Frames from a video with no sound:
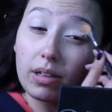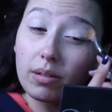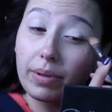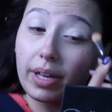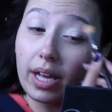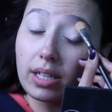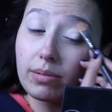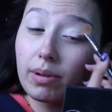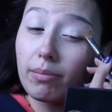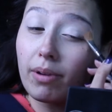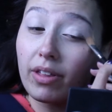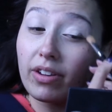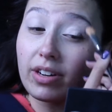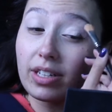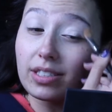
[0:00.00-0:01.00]
P.S. My
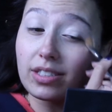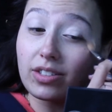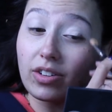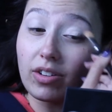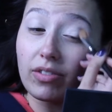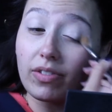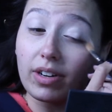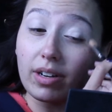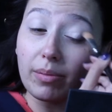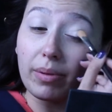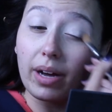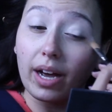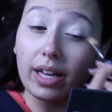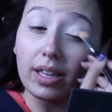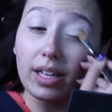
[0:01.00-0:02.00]
brother and his girlfriend are
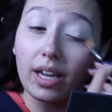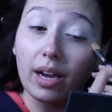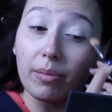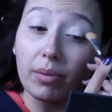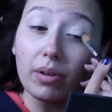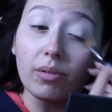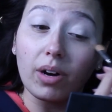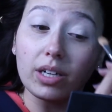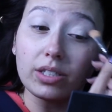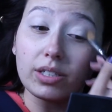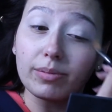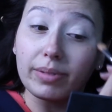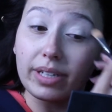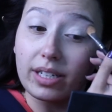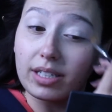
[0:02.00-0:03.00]
behind the camera
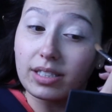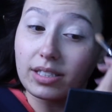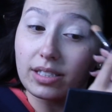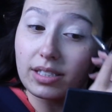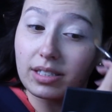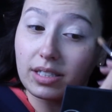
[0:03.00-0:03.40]
watching me because